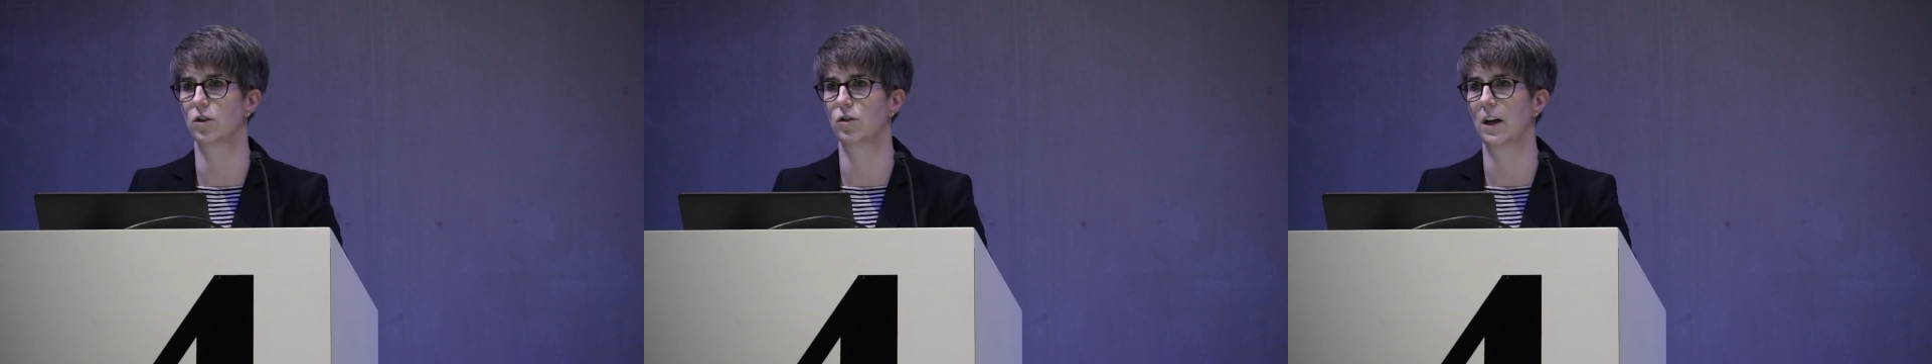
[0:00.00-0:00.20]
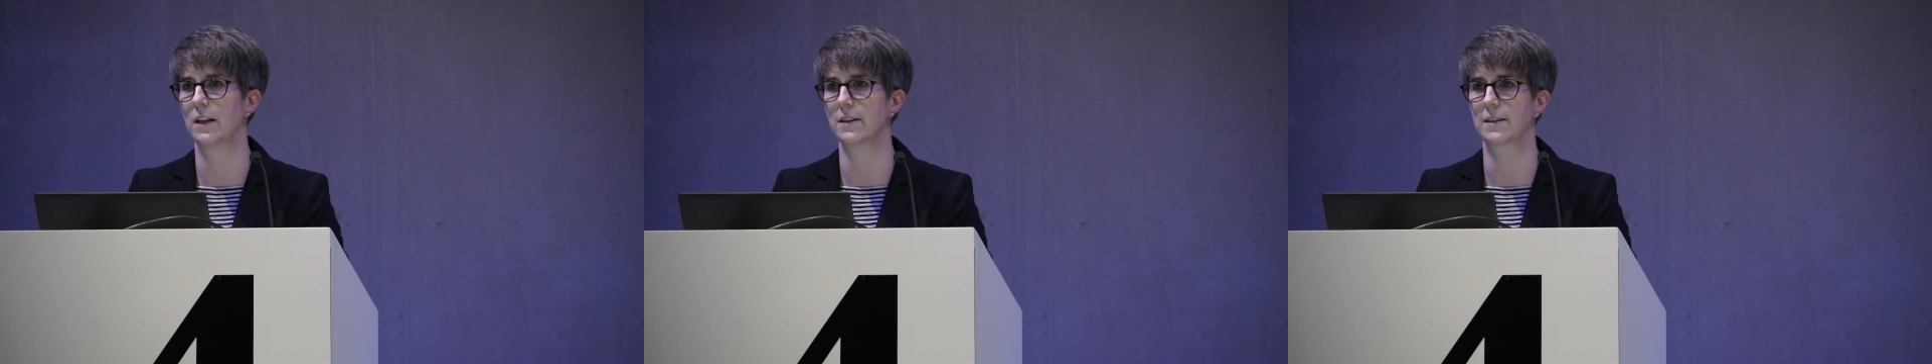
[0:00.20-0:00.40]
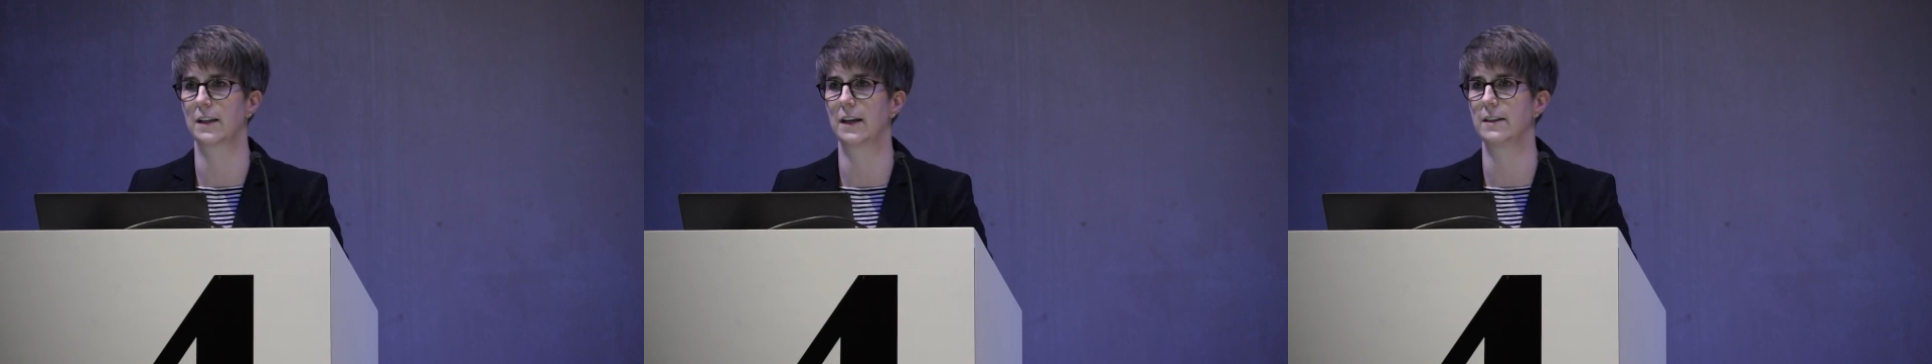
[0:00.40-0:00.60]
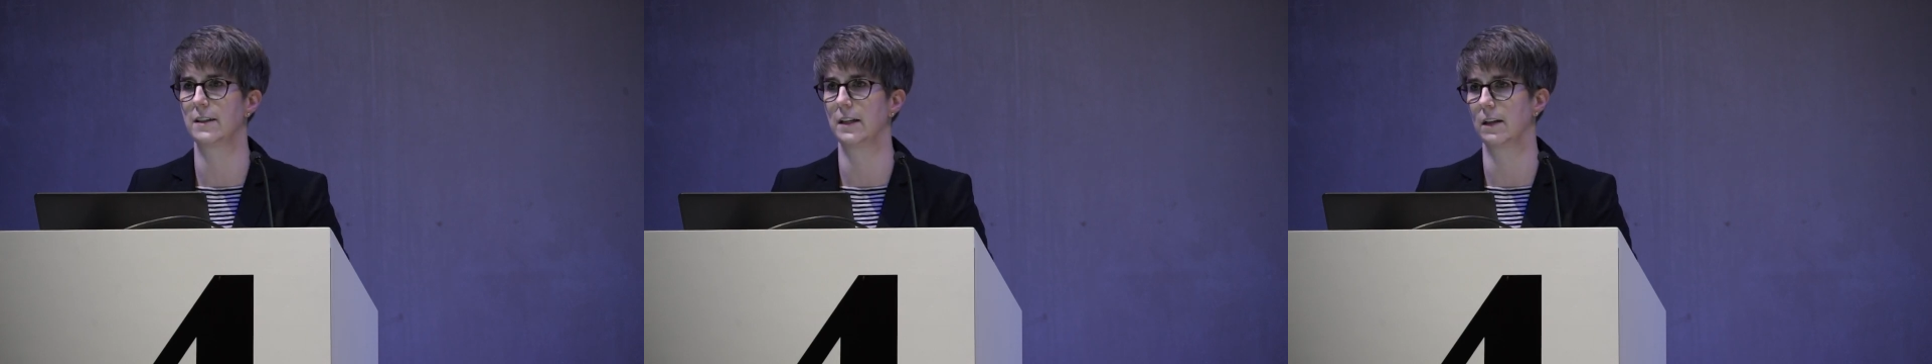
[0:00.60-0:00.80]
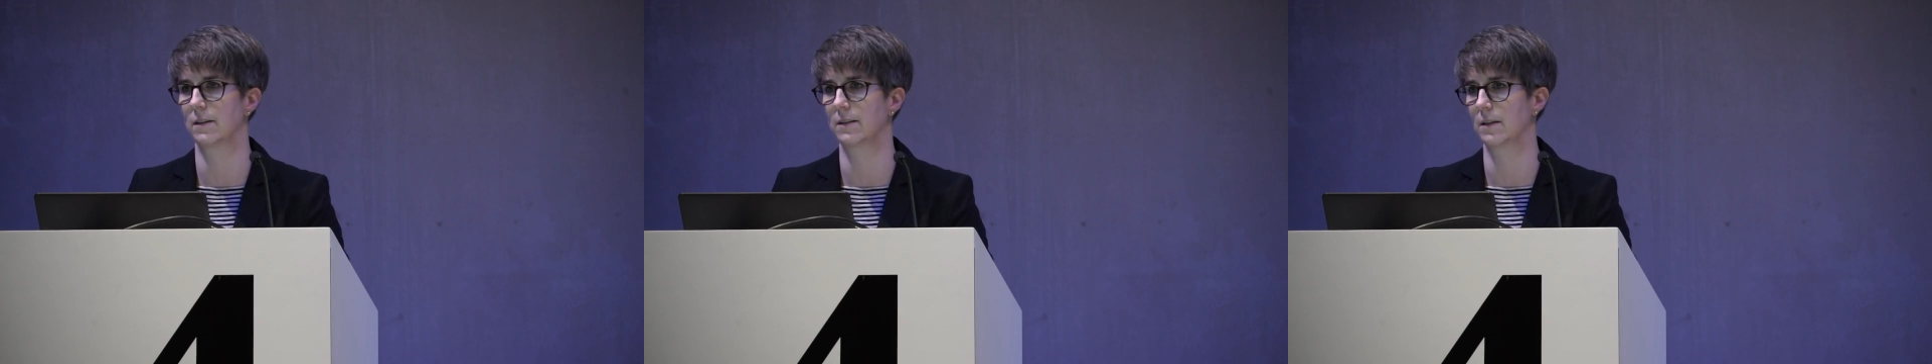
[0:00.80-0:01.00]

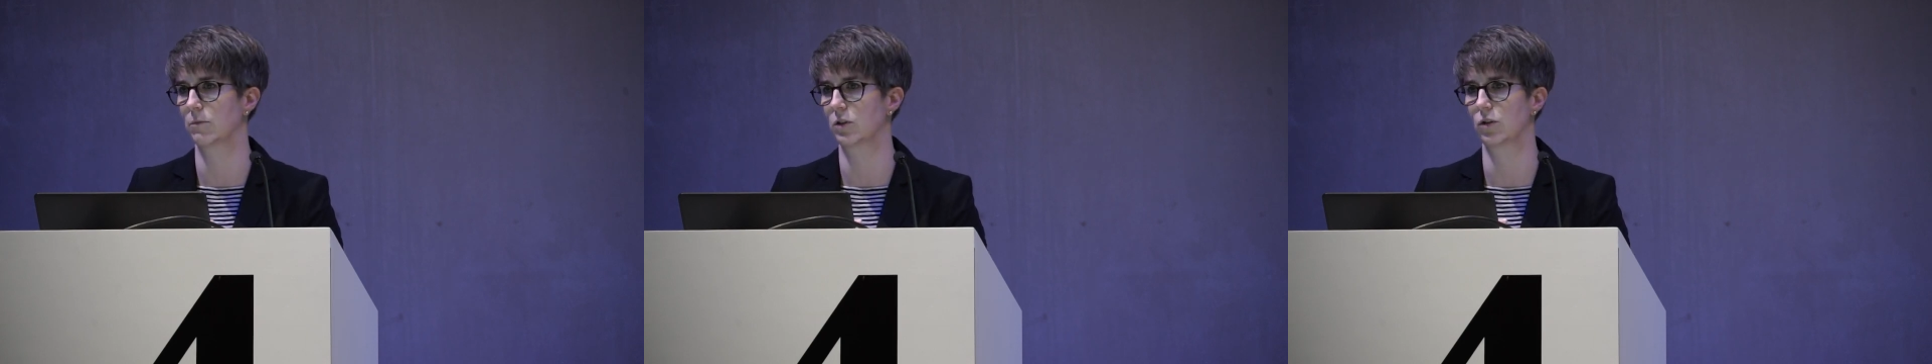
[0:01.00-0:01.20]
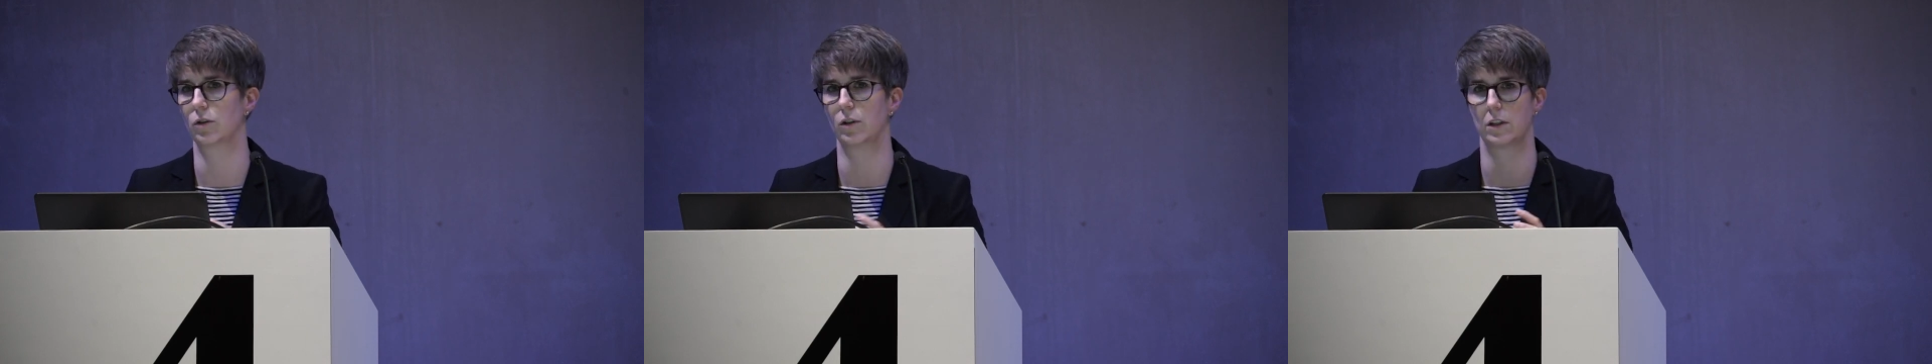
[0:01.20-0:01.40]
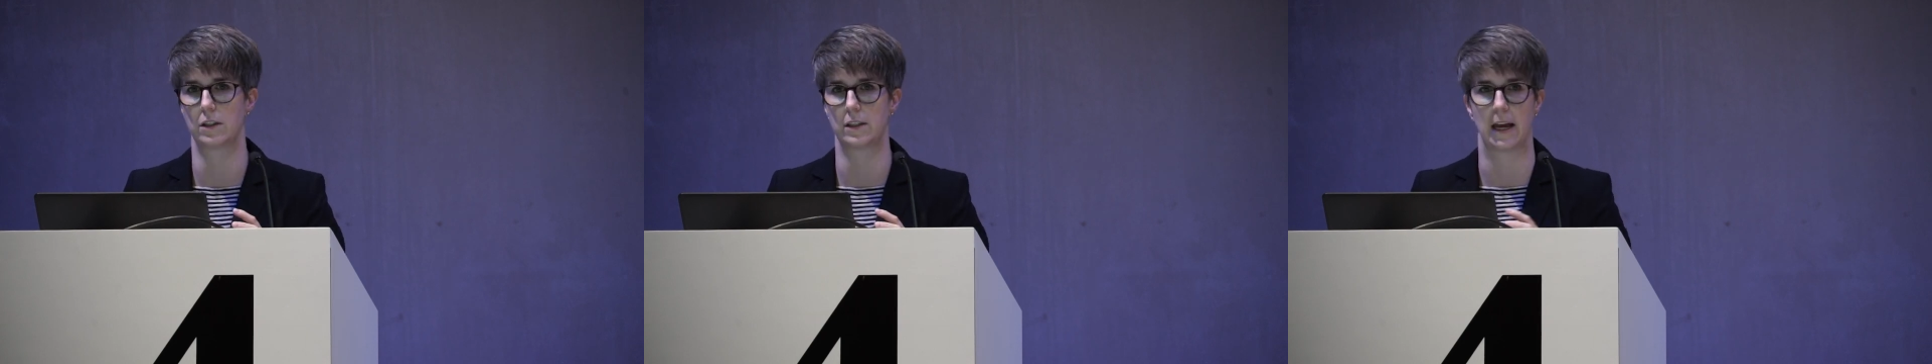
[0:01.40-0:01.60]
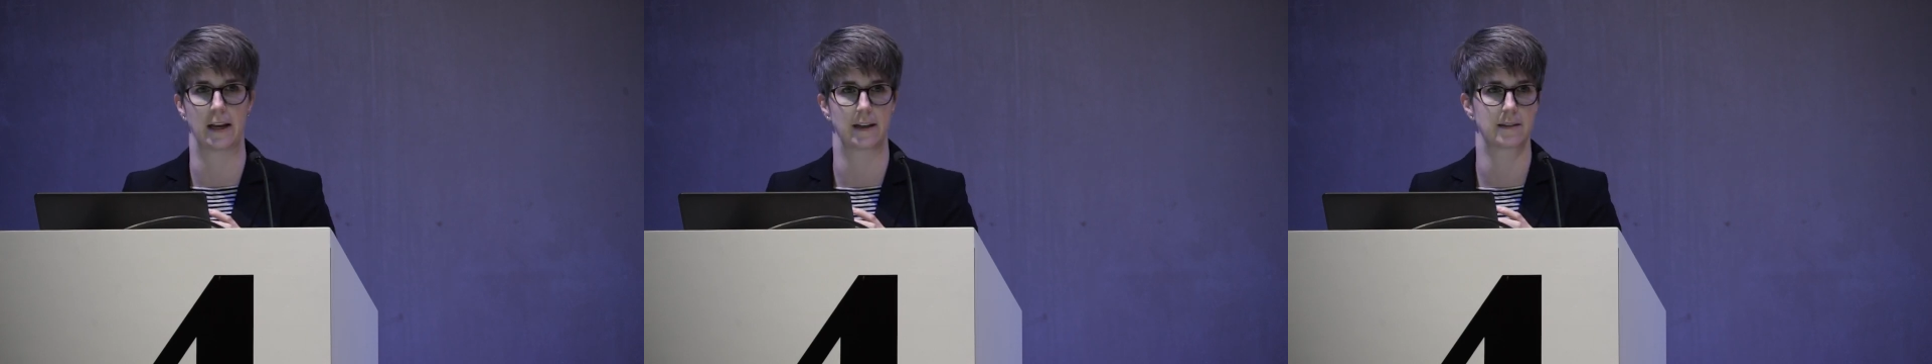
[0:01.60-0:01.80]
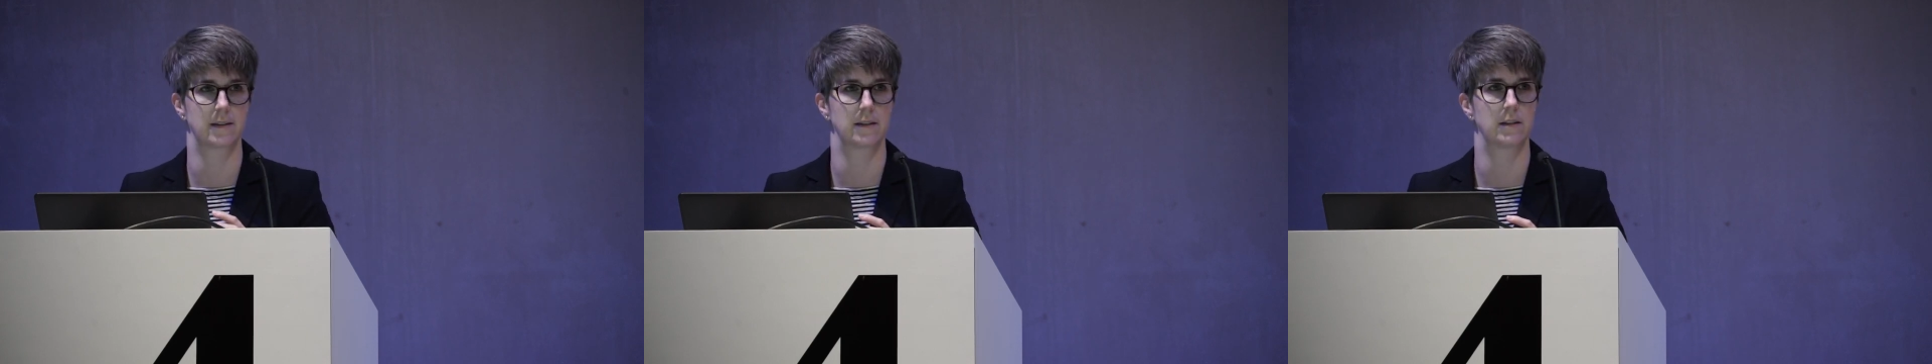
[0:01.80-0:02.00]
translating some sort of
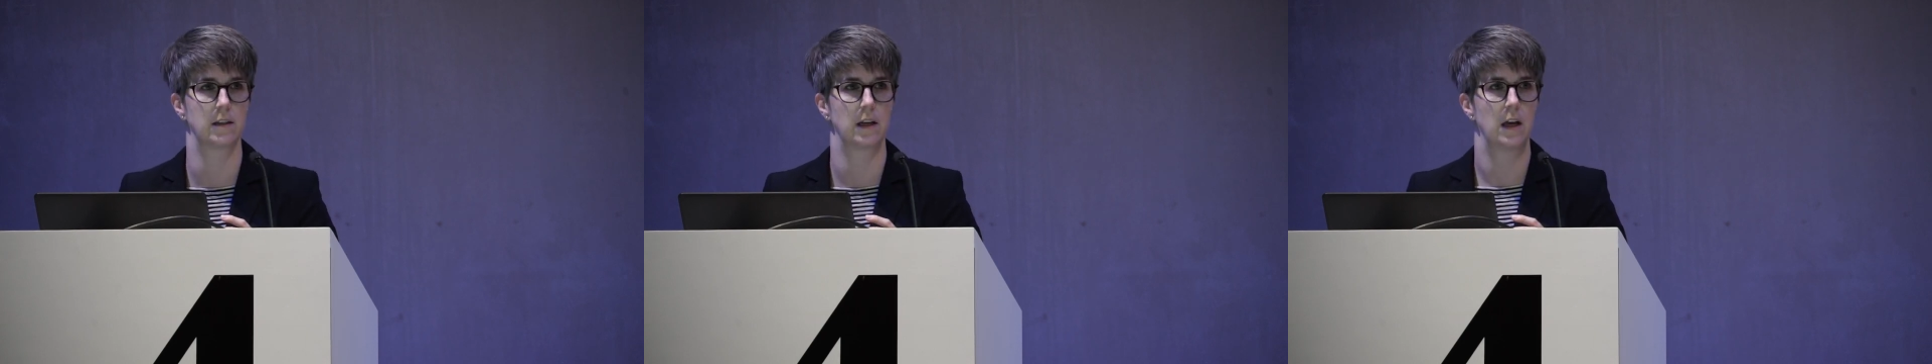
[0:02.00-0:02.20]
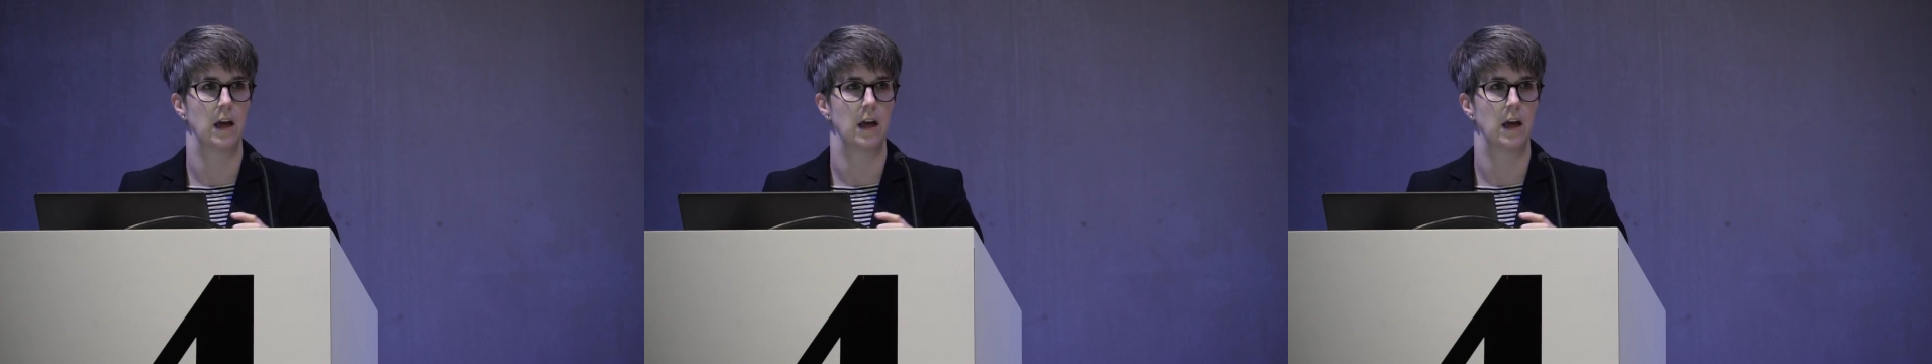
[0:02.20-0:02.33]
text,